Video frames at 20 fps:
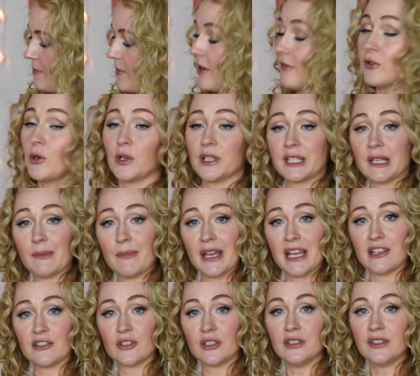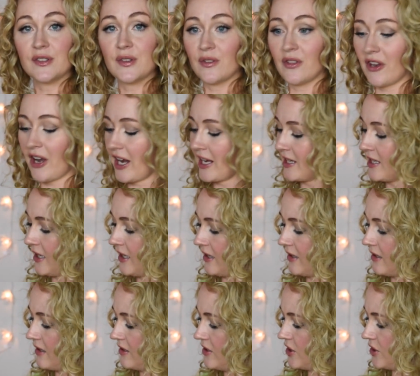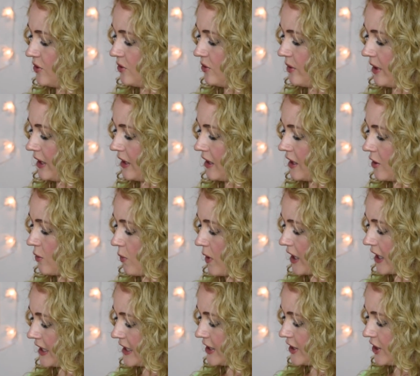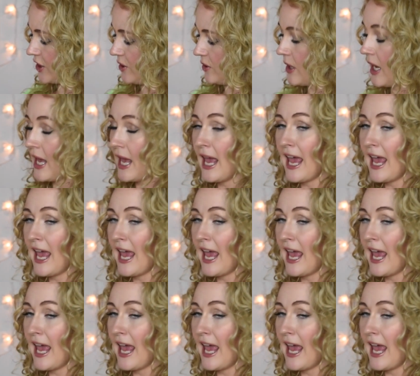Of course, a mandrel so that I can do any kind of work I need to.